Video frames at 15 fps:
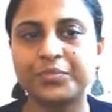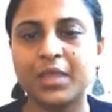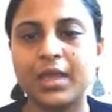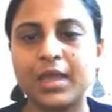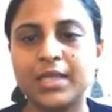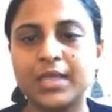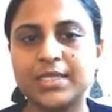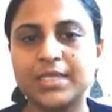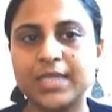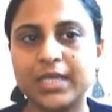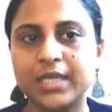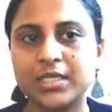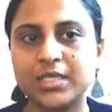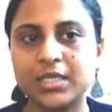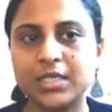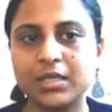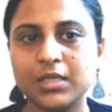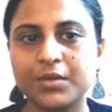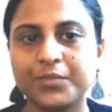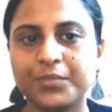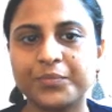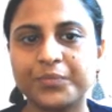insanity,
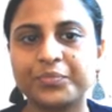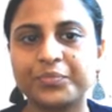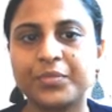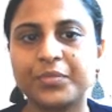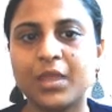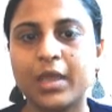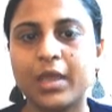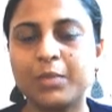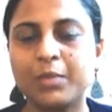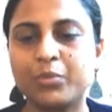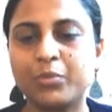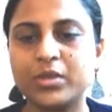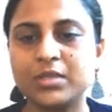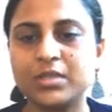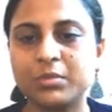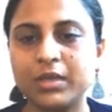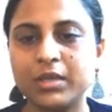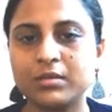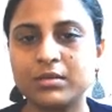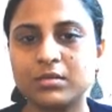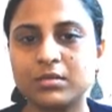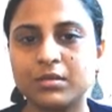
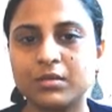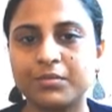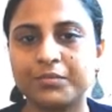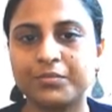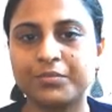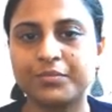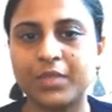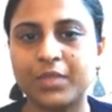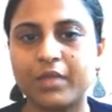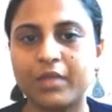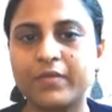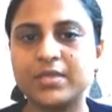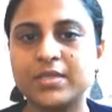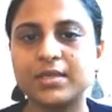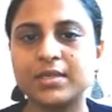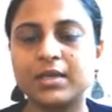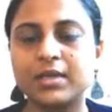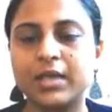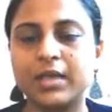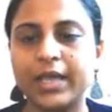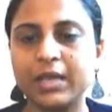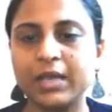imprisonment, physical
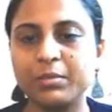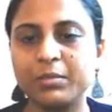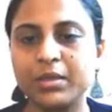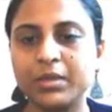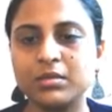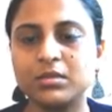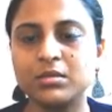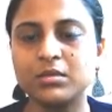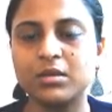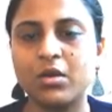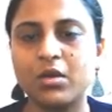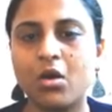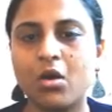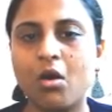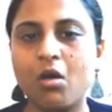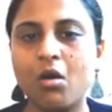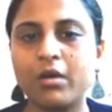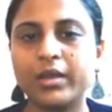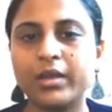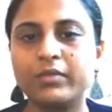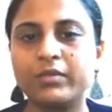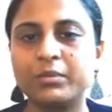ailment, or
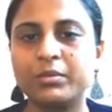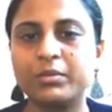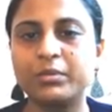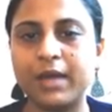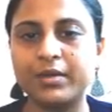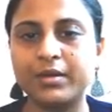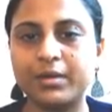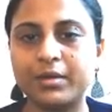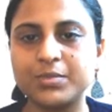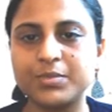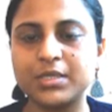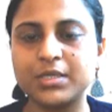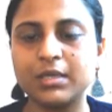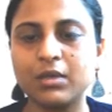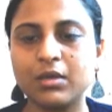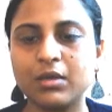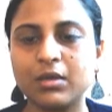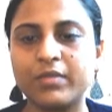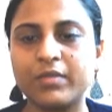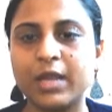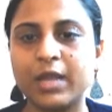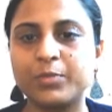even bankruptcy of
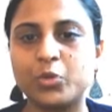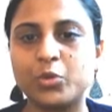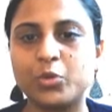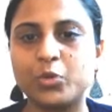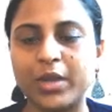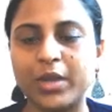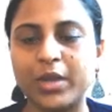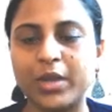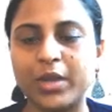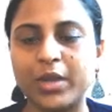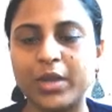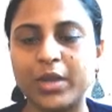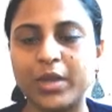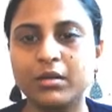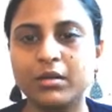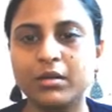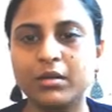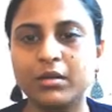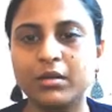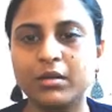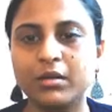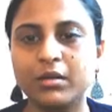that proprietor
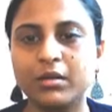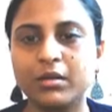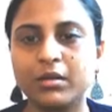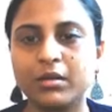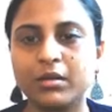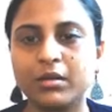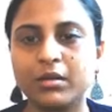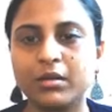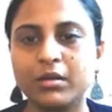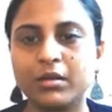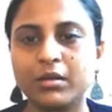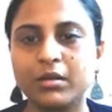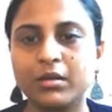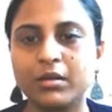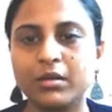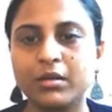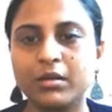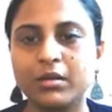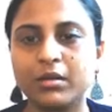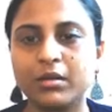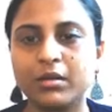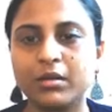will affect the business
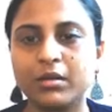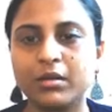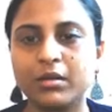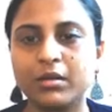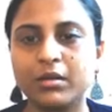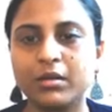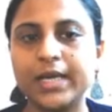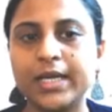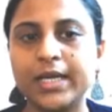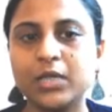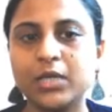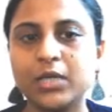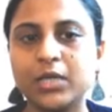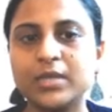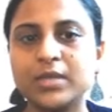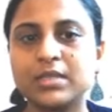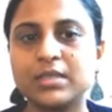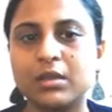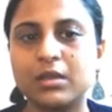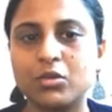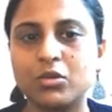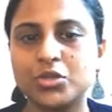and can lead to its
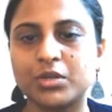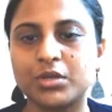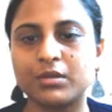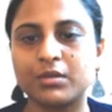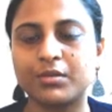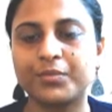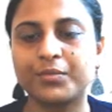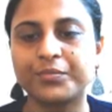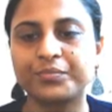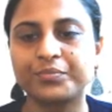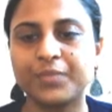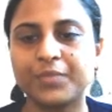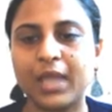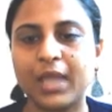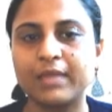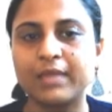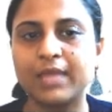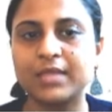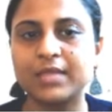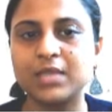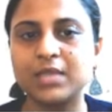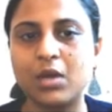closure. And
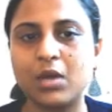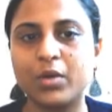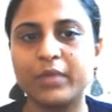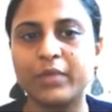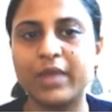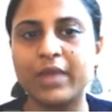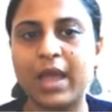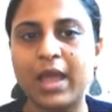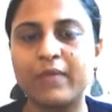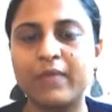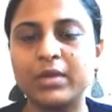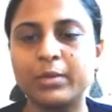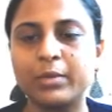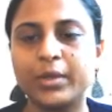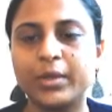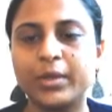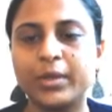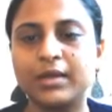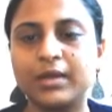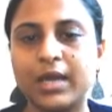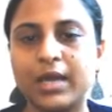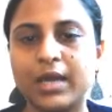that's how it will have a limited
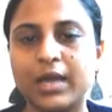life.